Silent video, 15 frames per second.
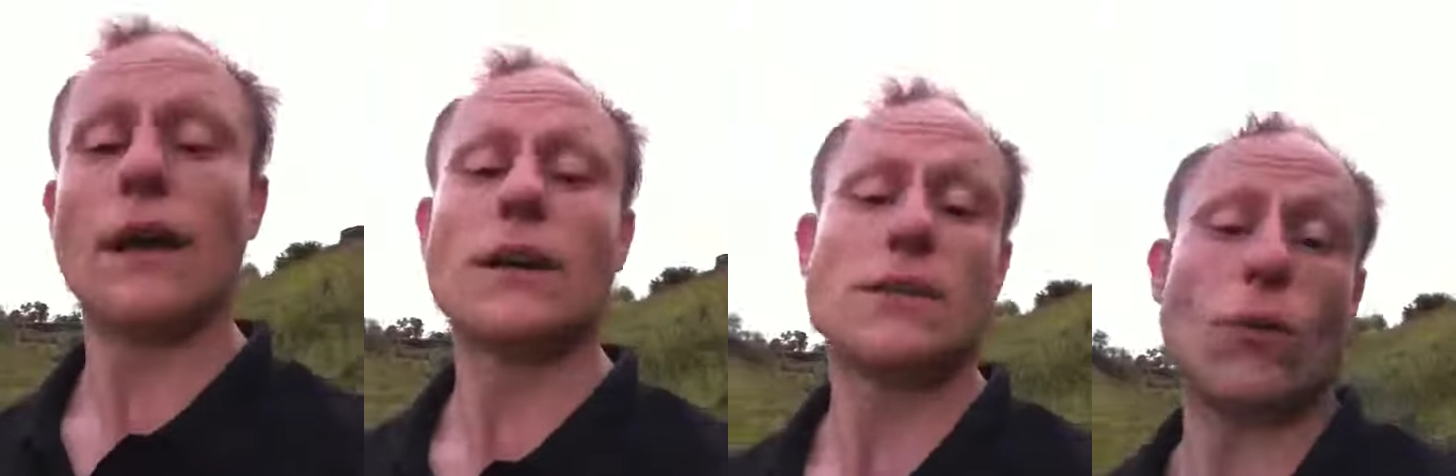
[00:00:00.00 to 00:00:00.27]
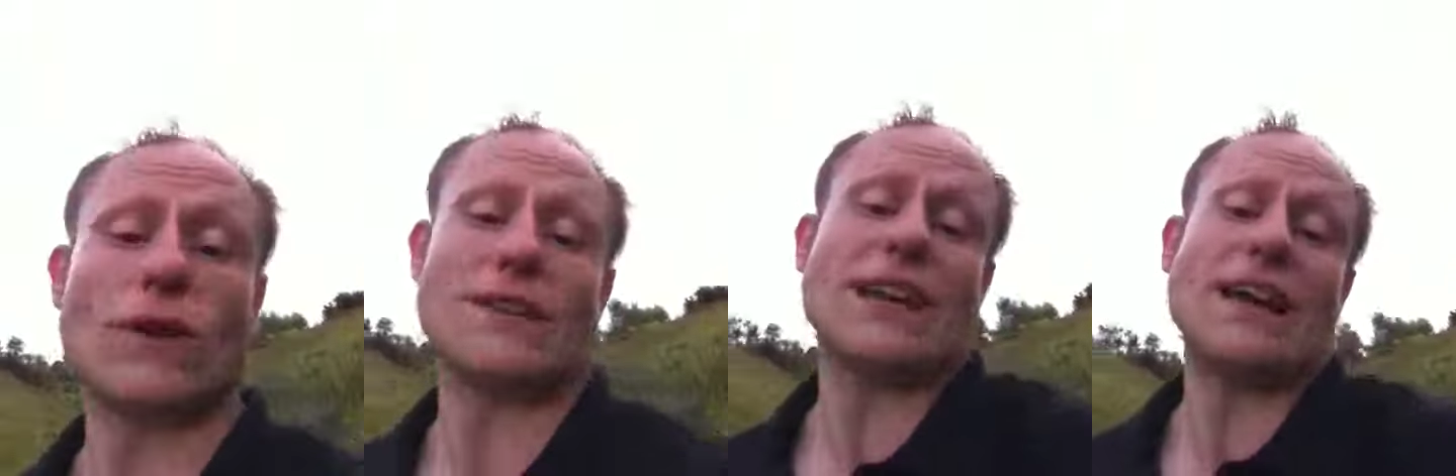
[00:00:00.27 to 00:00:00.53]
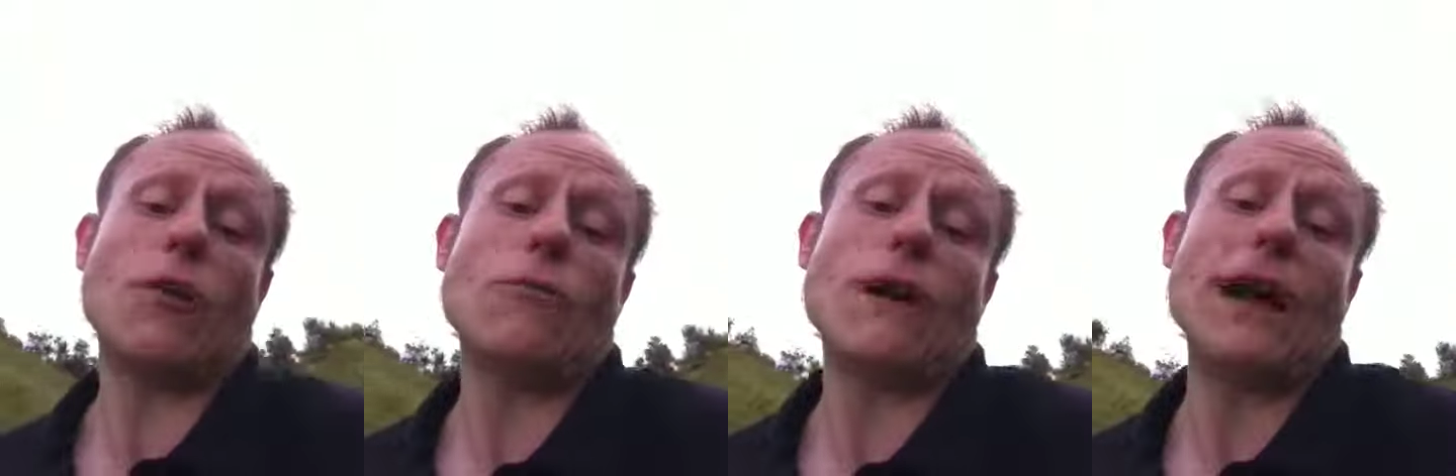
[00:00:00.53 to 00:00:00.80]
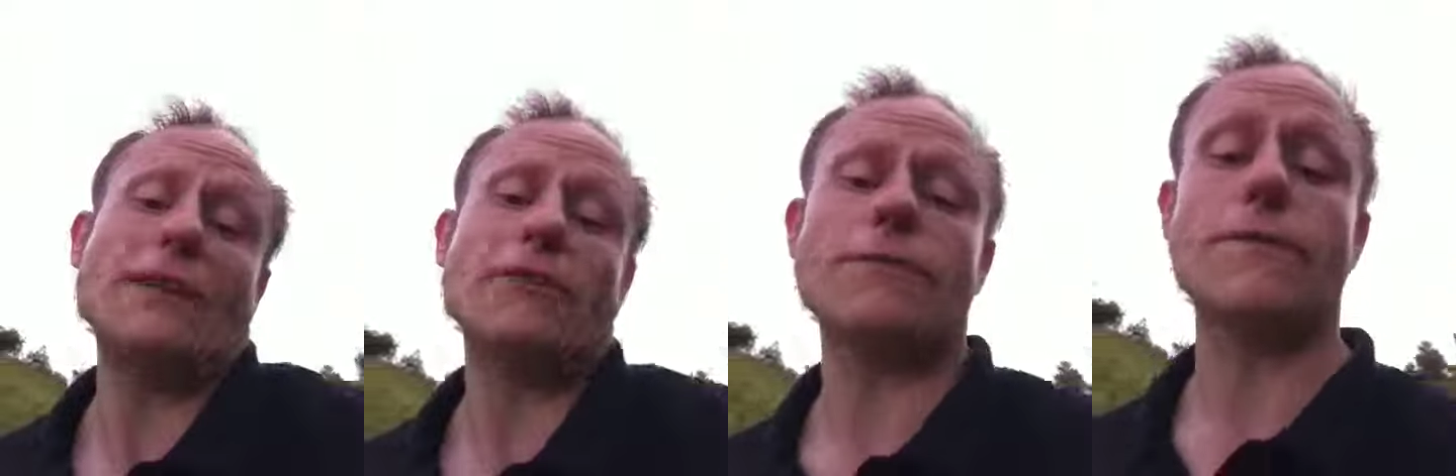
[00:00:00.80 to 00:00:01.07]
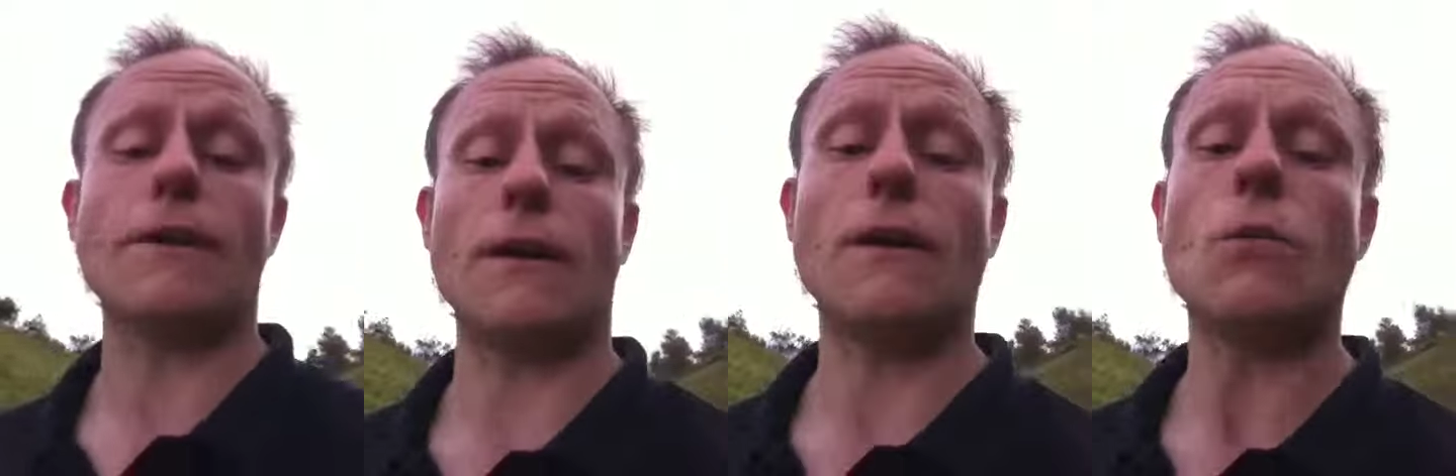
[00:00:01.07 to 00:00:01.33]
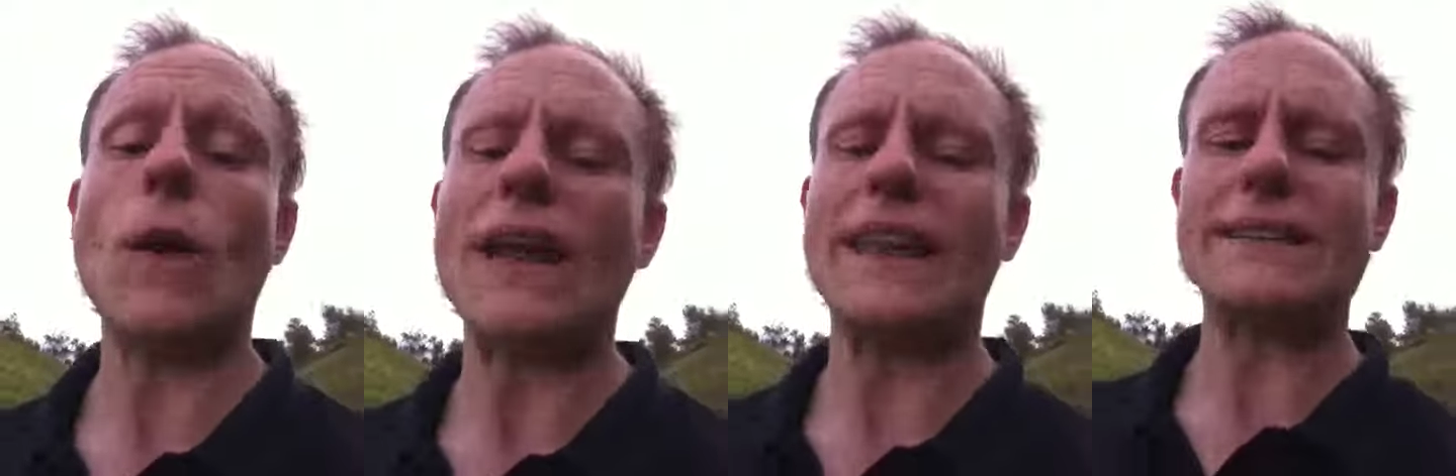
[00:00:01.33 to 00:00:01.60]
So what does that add up for?
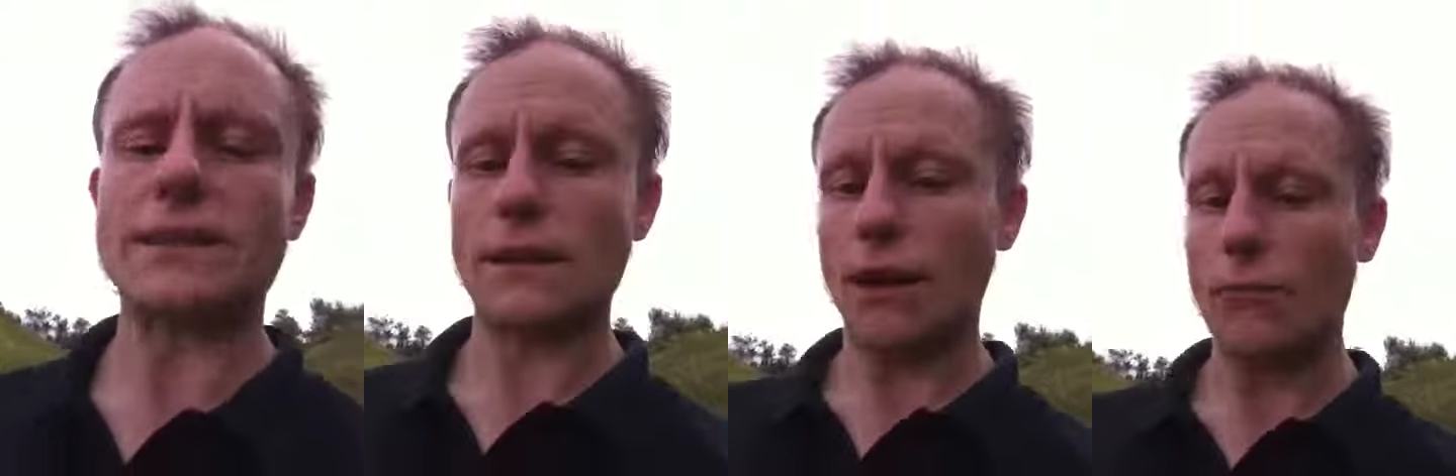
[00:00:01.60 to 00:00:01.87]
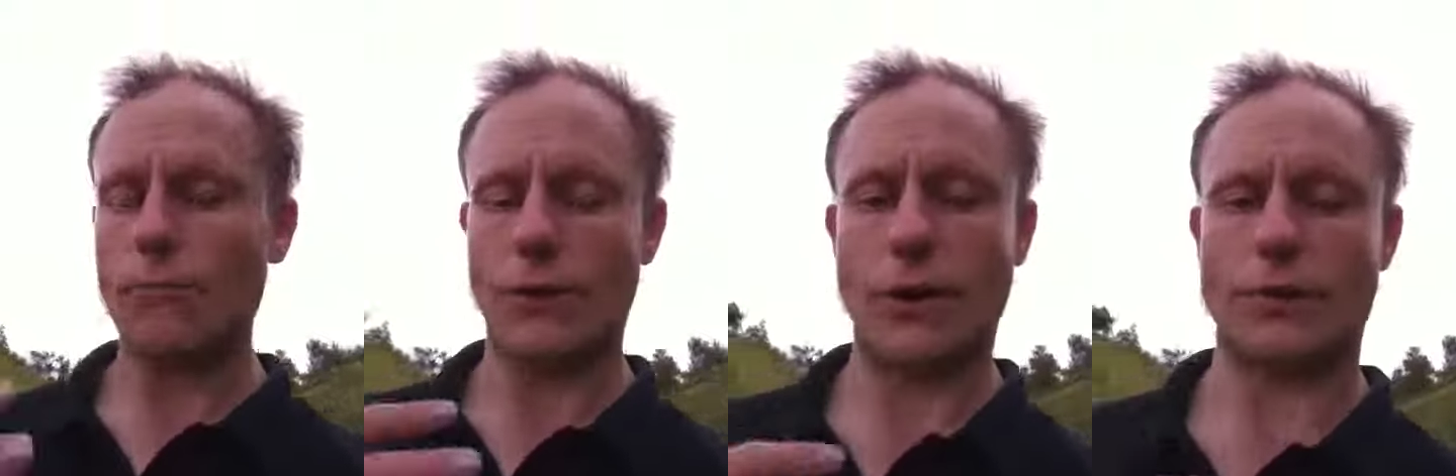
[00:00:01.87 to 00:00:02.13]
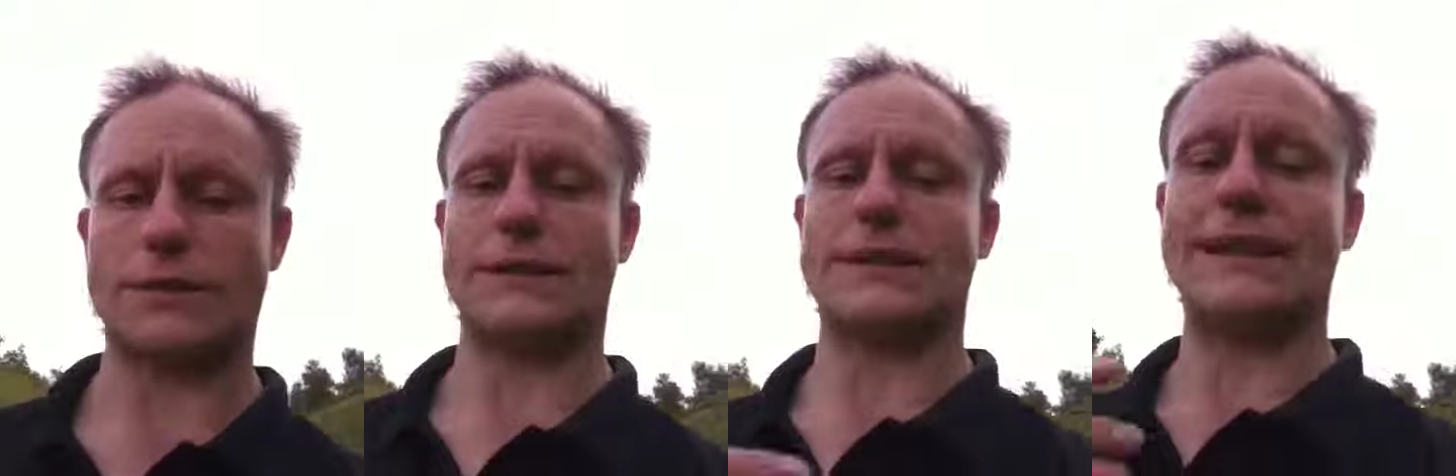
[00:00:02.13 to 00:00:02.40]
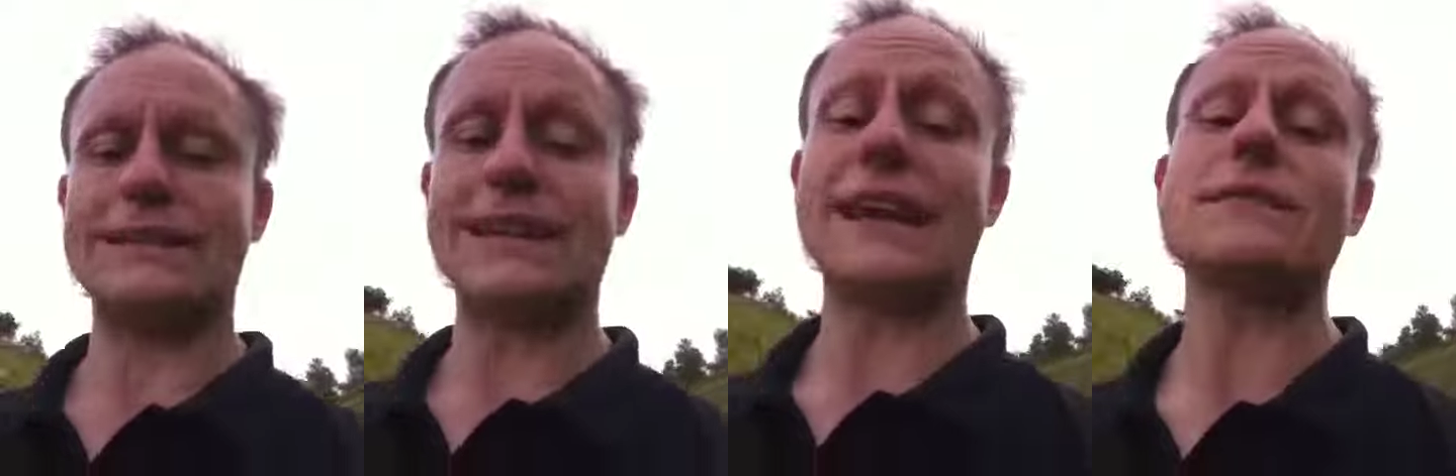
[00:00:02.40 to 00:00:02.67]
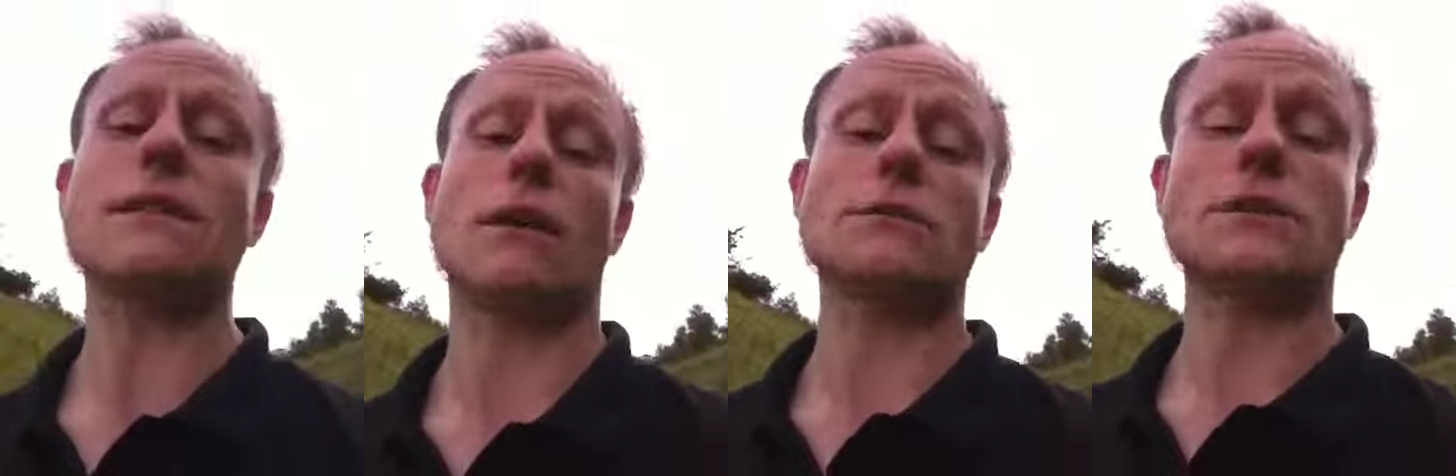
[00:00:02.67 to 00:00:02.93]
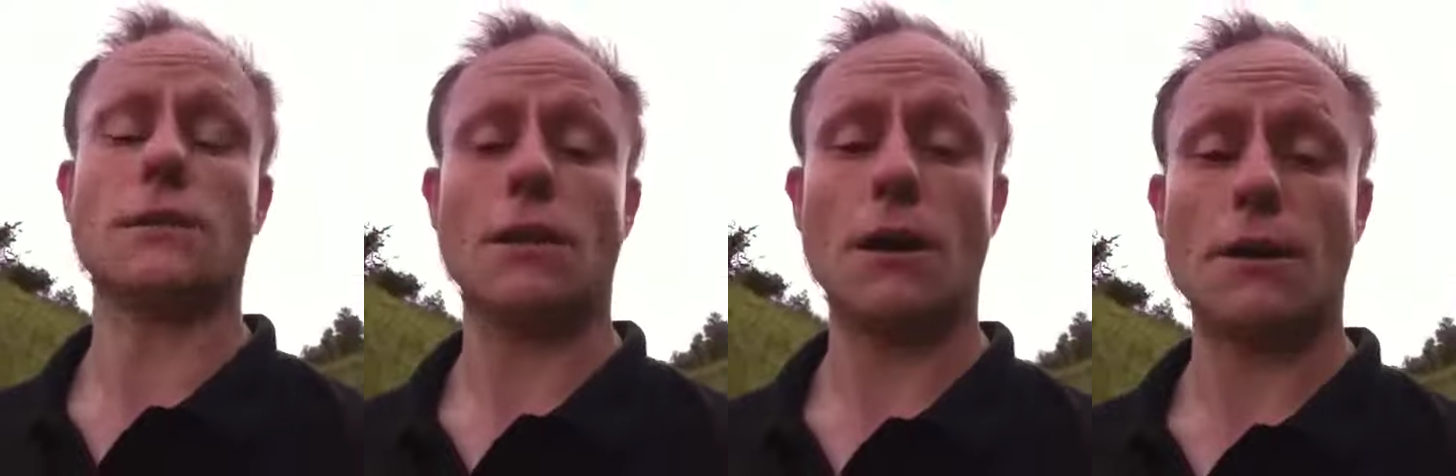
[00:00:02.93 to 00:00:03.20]
Well, it's a long process and it takes a
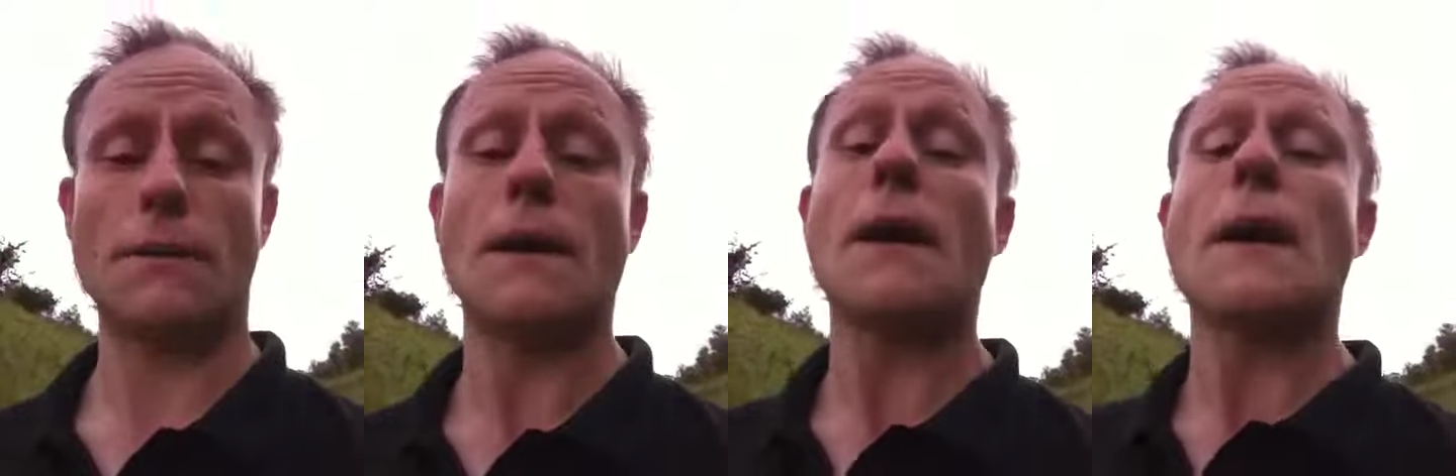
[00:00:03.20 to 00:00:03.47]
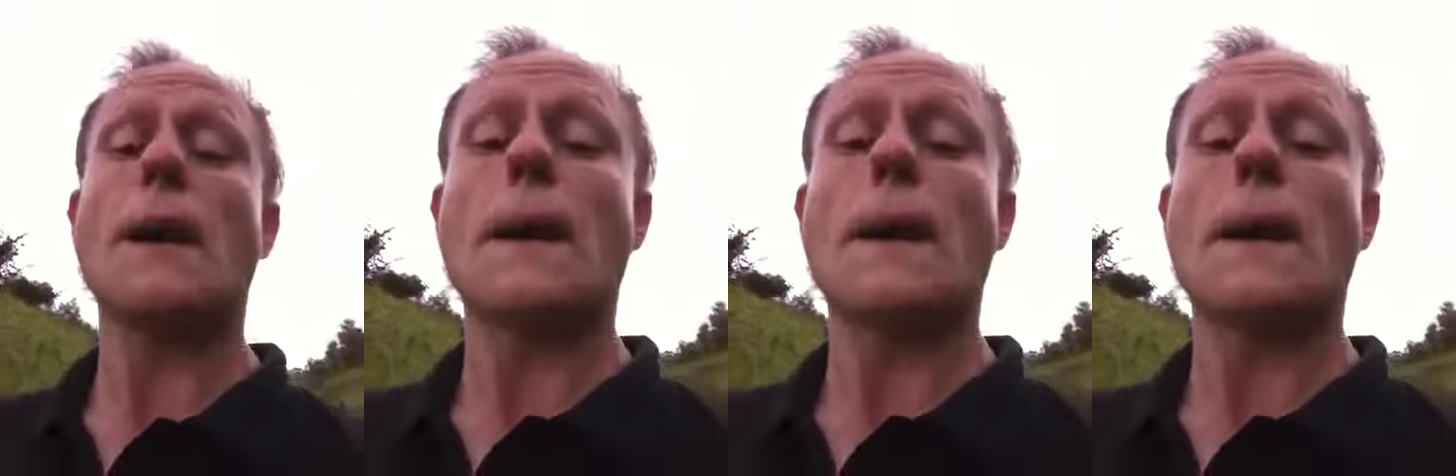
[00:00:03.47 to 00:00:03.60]
lot to learn,